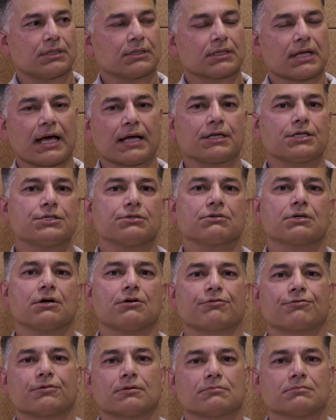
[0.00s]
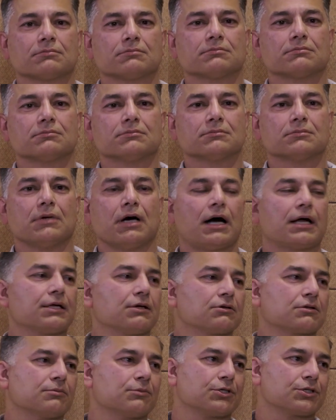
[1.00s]
How did you go from
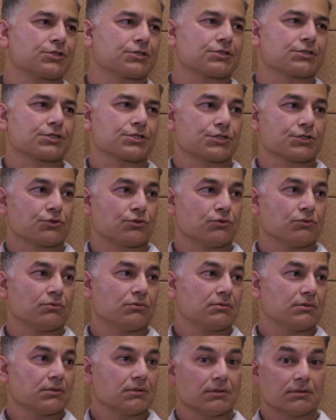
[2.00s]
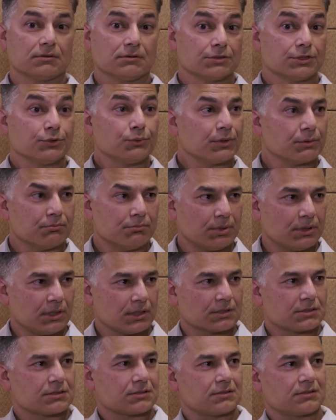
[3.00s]
audio commercials to doing
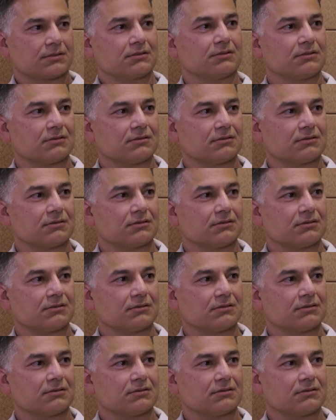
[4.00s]
books?